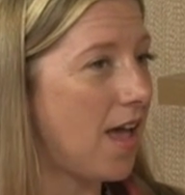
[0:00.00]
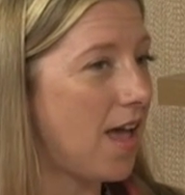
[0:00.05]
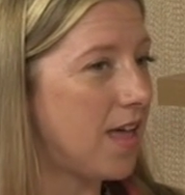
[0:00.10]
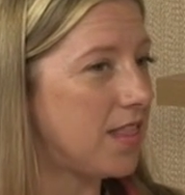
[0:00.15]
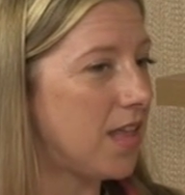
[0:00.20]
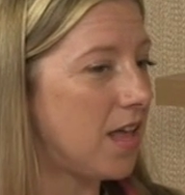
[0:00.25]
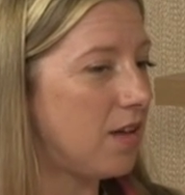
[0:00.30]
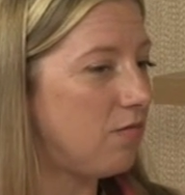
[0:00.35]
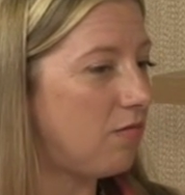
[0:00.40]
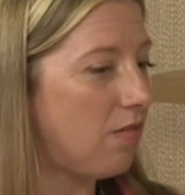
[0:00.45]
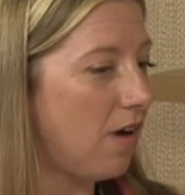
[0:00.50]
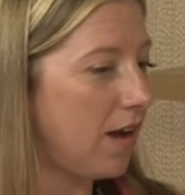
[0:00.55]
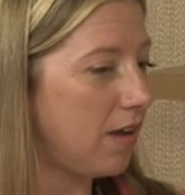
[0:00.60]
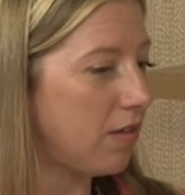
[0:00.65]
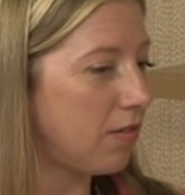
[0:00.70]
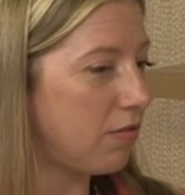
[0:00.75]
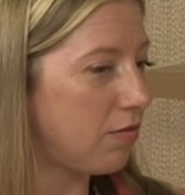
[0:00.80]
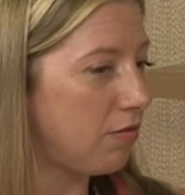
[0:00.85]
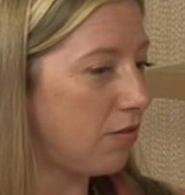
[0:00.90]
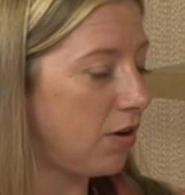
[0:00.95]
And then
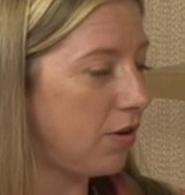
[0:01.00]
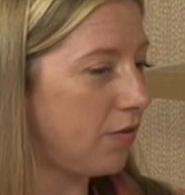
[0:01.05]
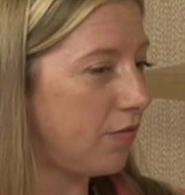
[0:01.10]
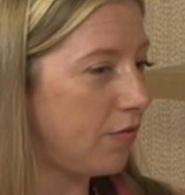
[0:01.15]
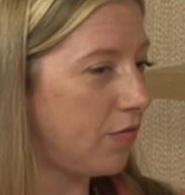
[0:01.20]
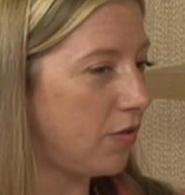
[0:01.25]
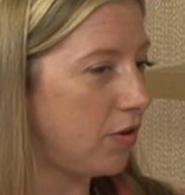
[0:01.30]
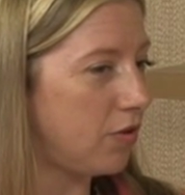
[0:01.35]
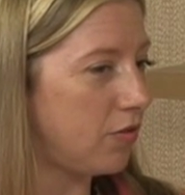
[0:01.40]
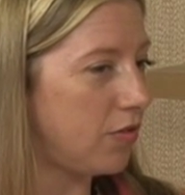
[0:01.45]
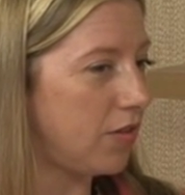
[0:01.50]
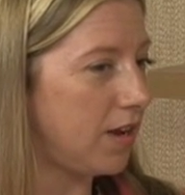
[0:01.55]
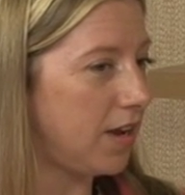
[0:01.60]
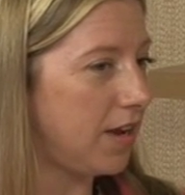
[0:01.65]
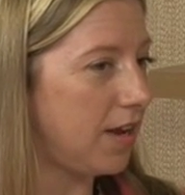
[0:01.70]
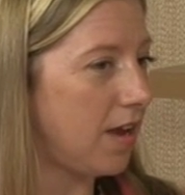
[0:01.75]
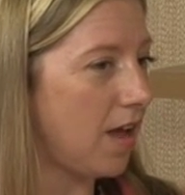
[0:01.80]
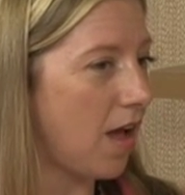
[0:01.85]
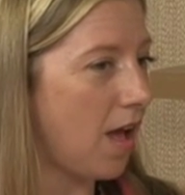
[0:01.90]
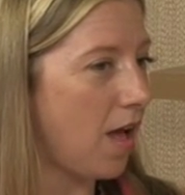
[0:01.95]
right through through
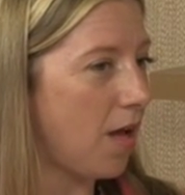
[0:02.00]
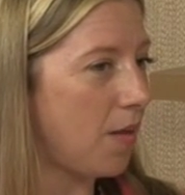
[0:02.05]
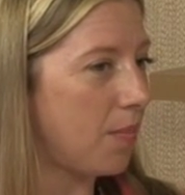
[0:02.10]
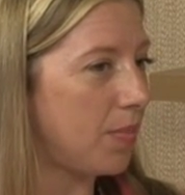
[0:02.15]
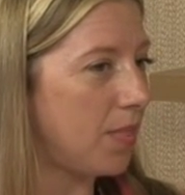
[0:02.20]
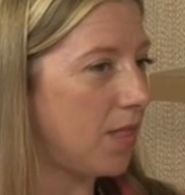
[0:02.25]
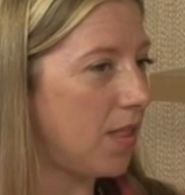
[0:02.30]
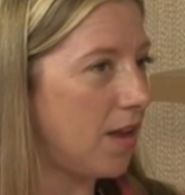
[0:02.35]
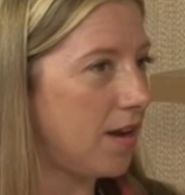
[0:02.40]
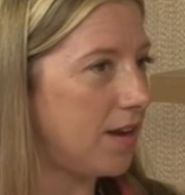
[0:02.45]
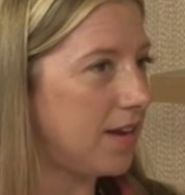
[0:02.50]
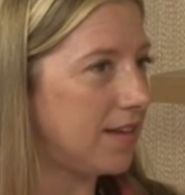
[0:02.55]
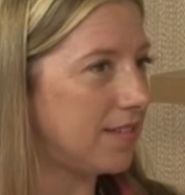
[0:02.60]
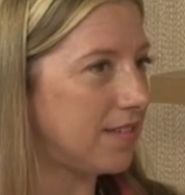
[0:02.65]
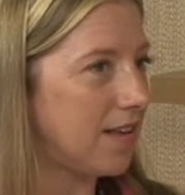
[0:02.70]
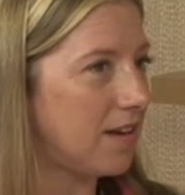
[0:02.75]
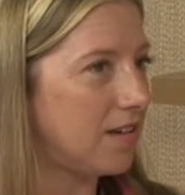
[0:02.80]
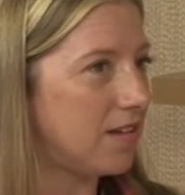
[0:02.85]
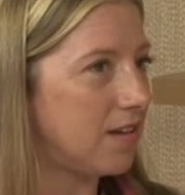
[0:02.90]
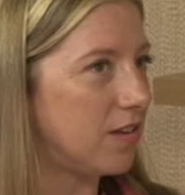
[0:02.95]
the um, learning
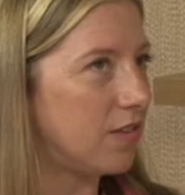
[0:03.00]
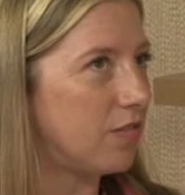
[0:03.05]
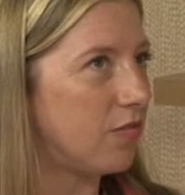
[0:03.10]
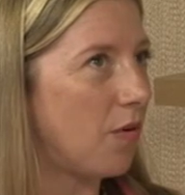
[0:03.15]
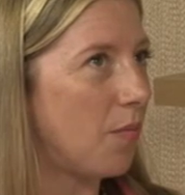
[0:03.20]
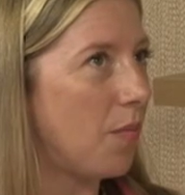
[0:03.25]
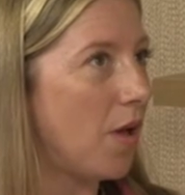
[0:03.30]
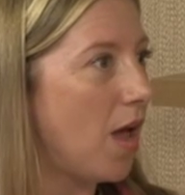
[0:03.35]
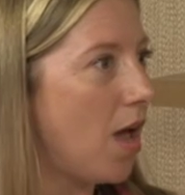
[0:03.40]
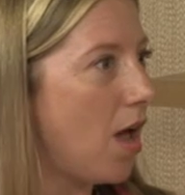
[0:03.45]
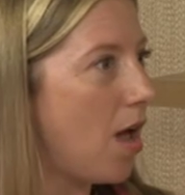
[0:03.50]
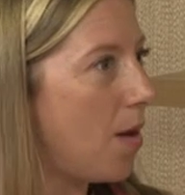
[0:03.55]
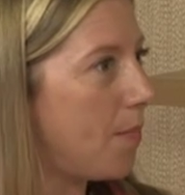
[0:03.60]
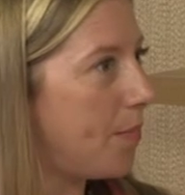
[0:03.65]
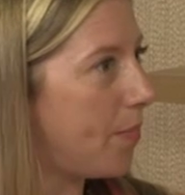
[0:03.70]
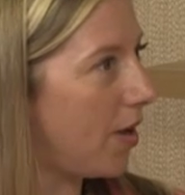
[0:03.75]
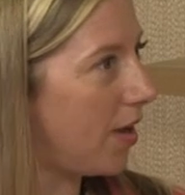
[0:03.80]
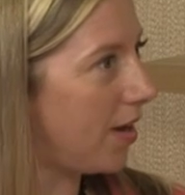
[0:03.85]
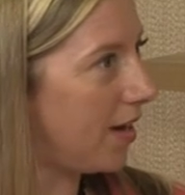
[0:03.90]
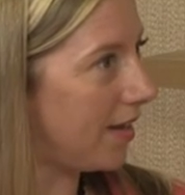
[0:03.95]
centres from
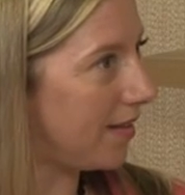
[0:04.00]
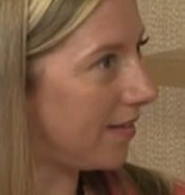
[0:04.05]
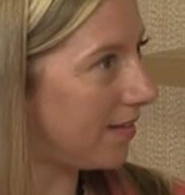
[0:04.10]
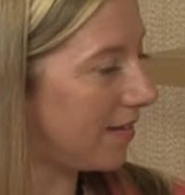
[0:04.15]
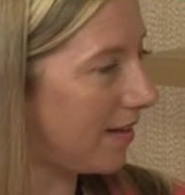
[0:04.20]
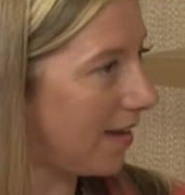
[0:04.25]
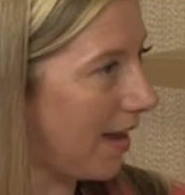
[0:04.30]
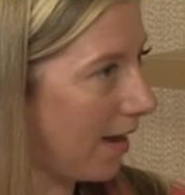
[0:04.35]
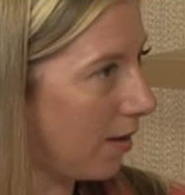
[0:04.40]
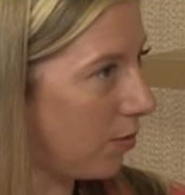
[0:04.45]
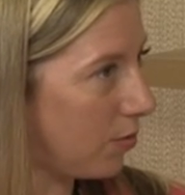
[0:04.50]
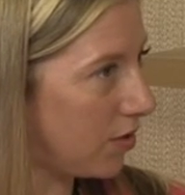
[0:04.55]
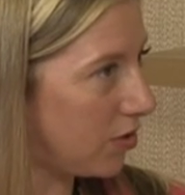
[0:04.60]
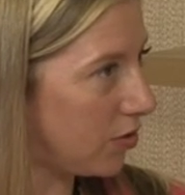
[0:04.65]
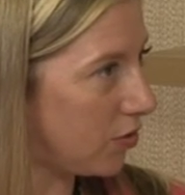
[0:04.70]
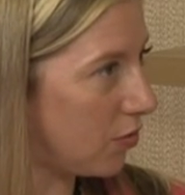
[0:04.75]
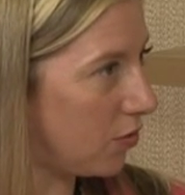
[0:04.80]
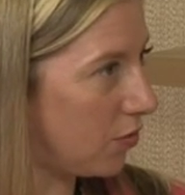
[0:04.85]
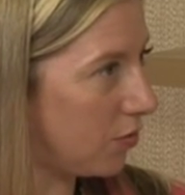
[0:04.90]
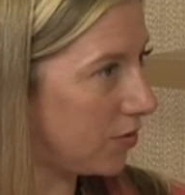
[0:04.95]
Berlitz
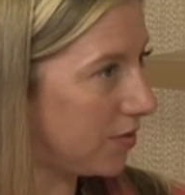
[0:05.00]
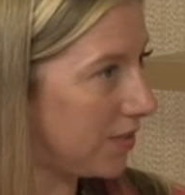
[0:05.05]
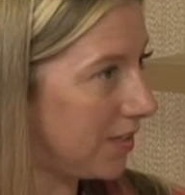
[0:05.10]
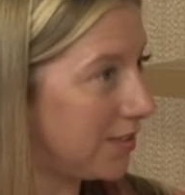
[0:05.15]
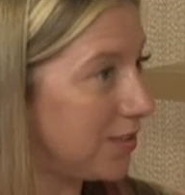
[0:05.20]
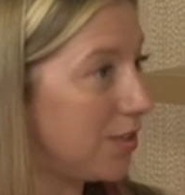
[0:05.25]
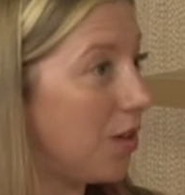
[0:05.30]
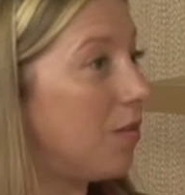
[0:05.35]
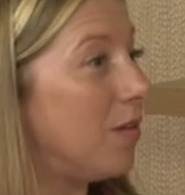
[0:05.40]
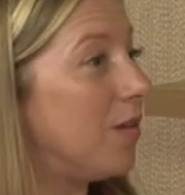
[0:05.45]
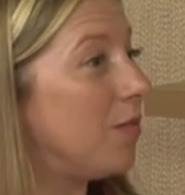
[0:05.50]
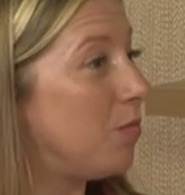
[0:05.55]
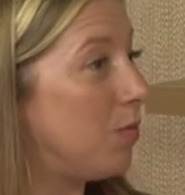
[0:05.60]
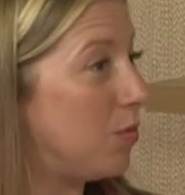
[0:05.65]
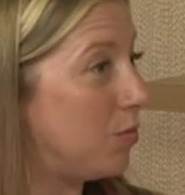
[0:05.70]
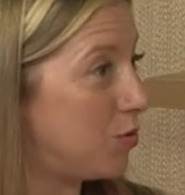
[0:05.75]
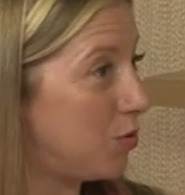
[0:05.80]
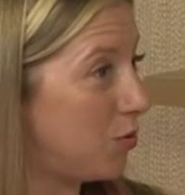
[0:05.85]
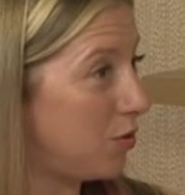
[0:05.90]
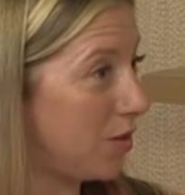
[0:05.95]
language courses. So we
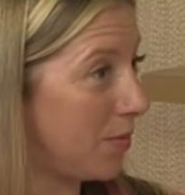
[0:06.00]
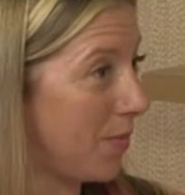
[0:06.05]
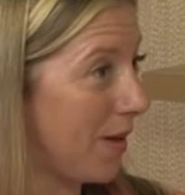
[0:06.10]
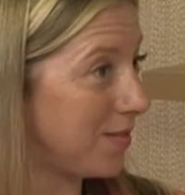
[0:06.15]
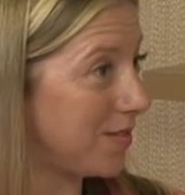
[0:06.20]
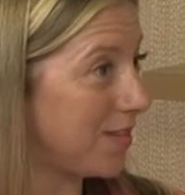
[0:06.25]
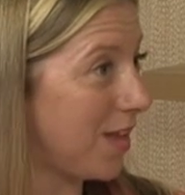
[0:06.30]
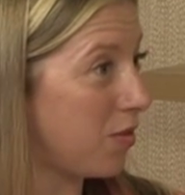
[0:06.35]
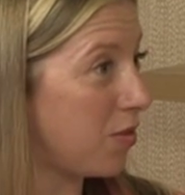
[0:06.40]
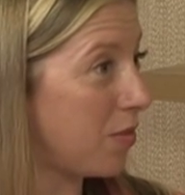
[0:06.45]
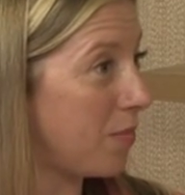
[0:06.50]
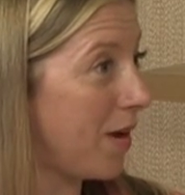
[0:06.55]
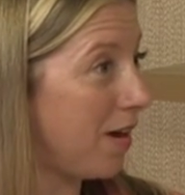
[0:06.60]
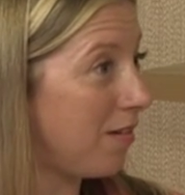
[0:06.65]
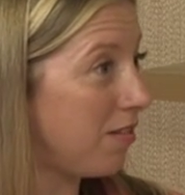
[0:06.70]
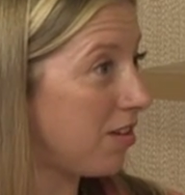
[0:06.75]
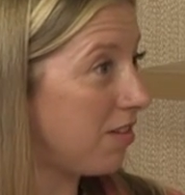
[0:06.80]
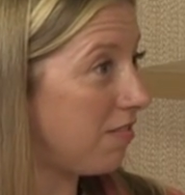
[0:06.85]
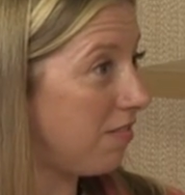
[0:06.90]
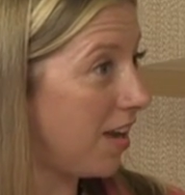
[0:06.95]
were talking about South
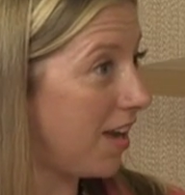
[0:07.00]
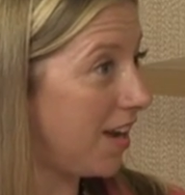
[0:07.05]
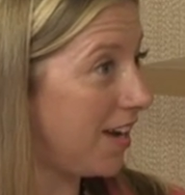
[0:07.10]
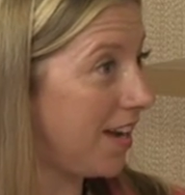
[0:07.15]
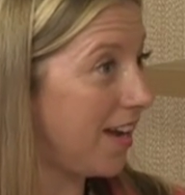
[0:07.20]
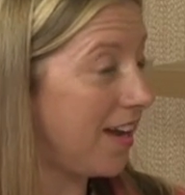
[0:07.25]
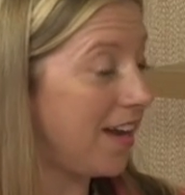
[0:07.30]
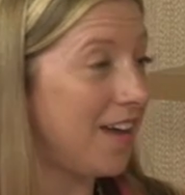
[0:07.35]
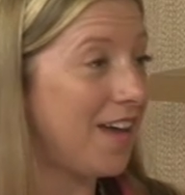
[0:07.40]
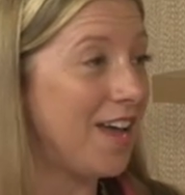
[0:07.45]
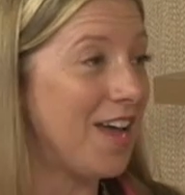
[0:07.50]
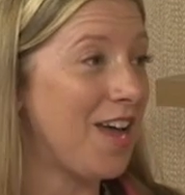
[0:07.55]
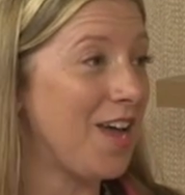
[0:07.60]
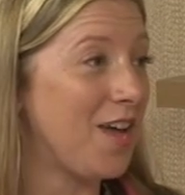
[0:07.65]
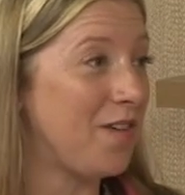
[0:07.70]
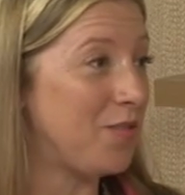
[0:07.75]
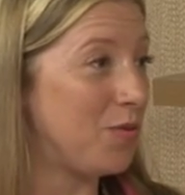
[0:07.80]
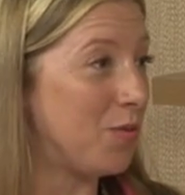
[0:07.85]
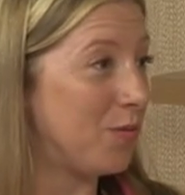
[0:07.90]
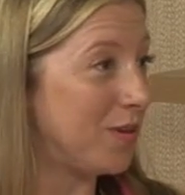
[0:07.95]
America earlier.
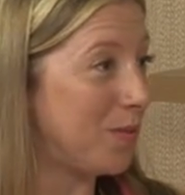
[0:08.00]
If you want